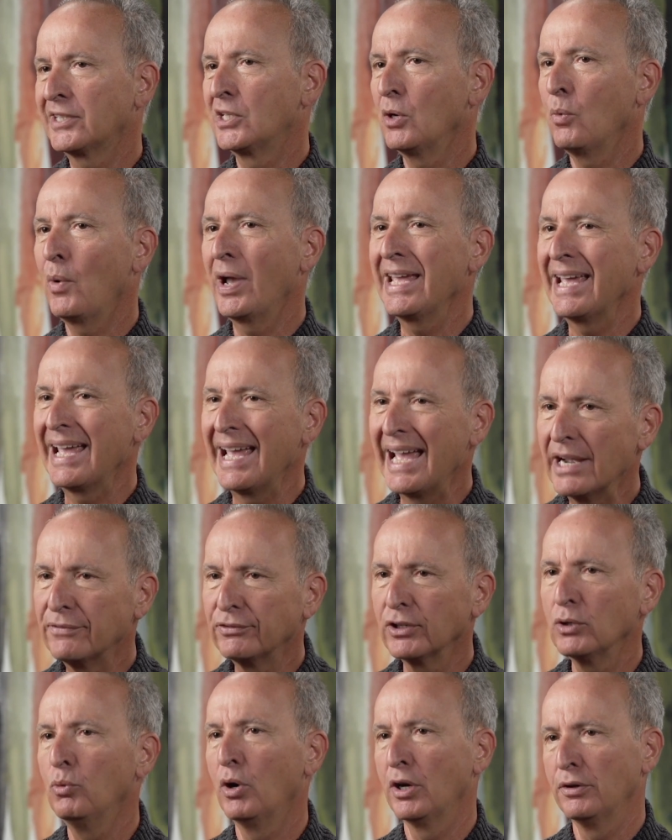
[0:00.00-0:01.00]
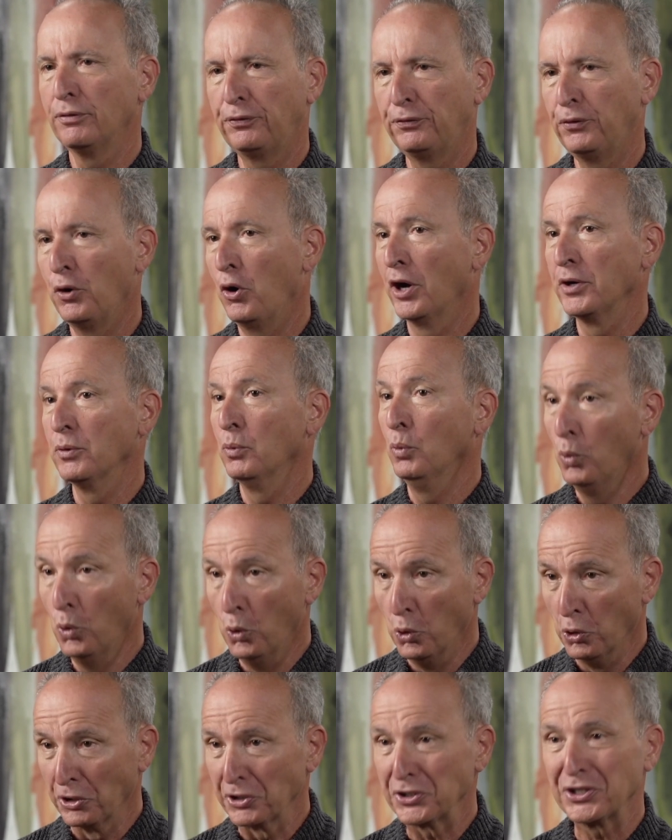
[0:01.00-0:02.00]
the way everyone fought
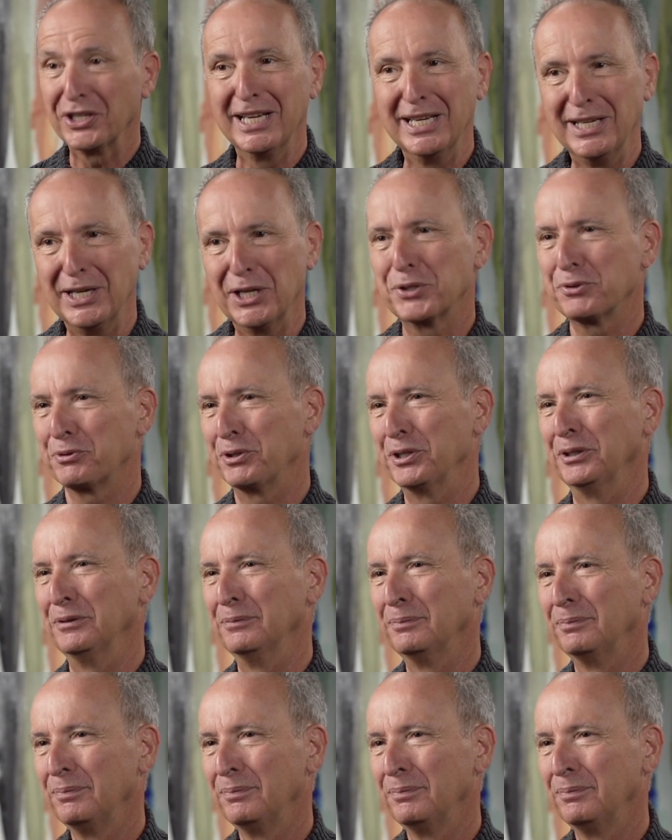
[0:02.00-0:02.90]
wars in Israel.